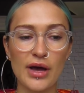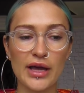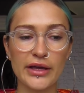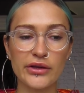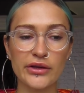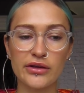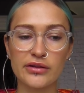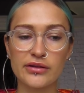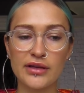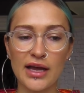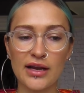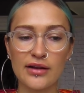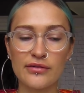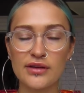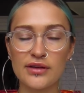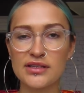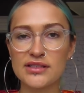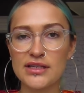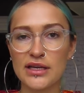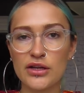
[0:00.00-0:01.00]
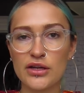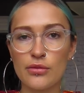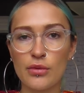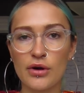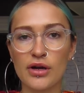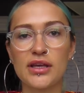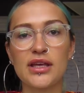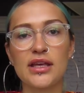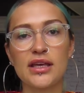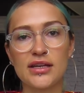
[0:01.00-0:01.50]
I could kind of continue
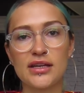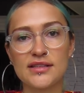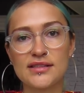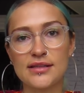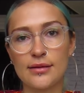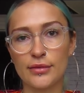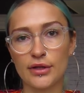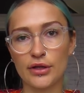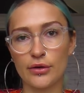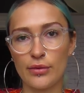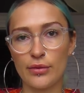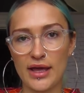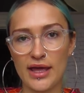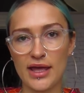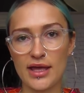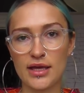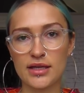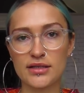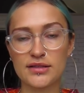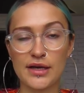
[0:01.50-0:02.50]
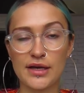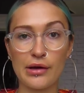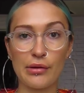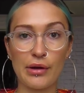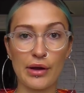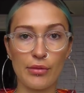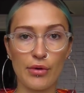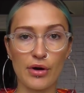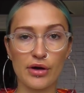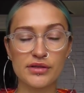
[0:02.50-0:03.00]
working in a similar way to how
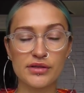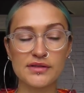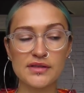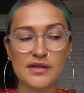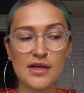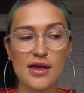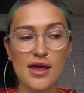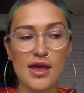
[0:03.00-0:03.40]
I was.